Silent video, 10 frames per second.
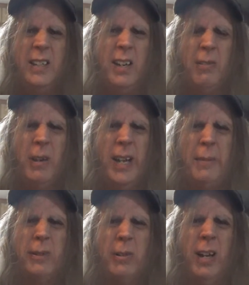What
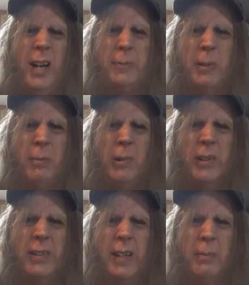happens when a hospital
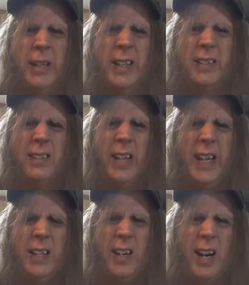merges? Everybody gets
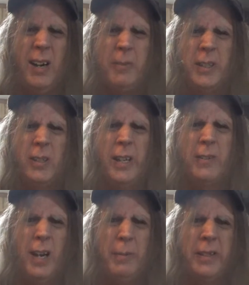laid off. You don't
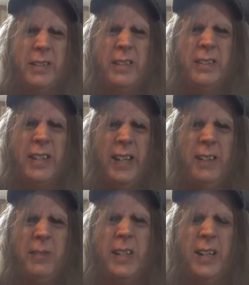have competition in
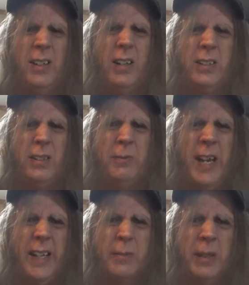stadium and technological
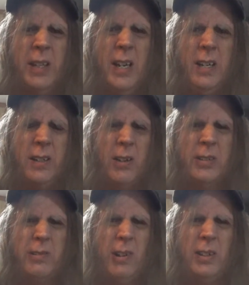advancement. You
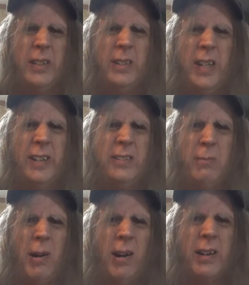aren't strong in the
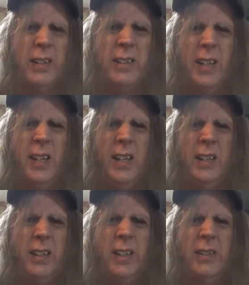international market.
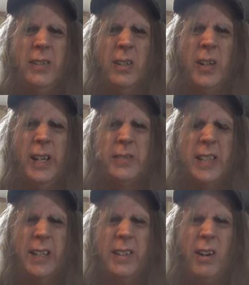You don't have
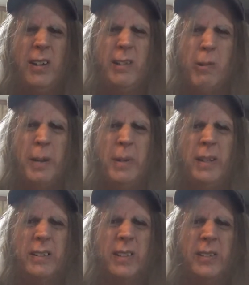state-of-the-art
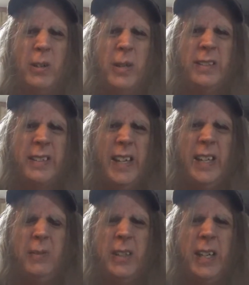equipment because there's no
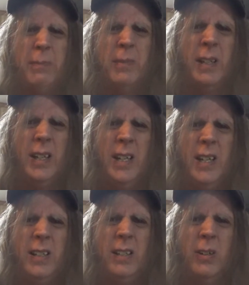incentive to get
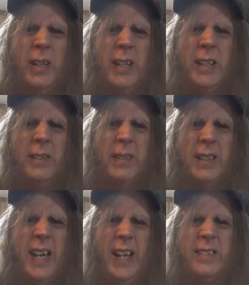
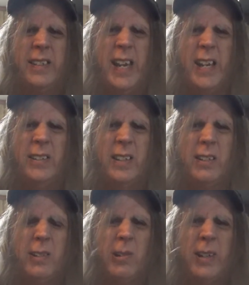a CAT scan that
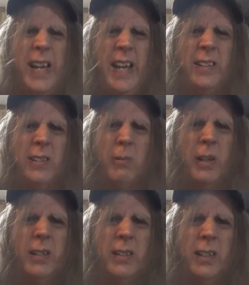could cure cancer,
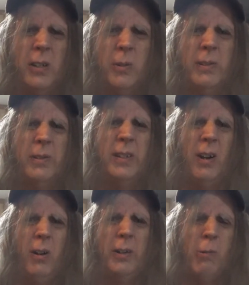
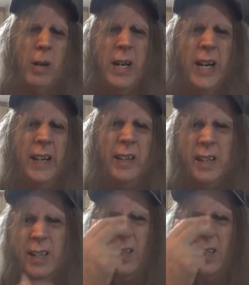all in one.